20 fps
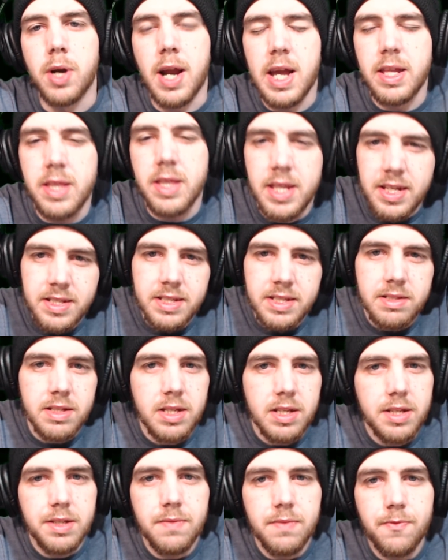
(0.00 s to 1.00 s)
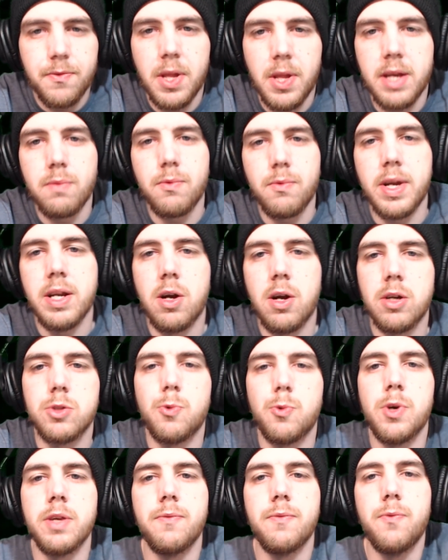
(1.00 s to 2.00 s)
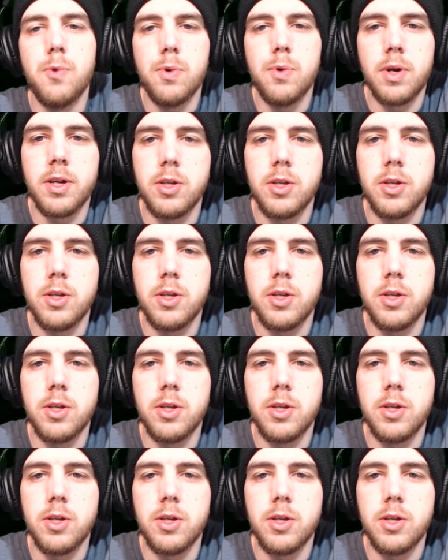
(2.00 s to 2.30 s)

and this Flight Radar 24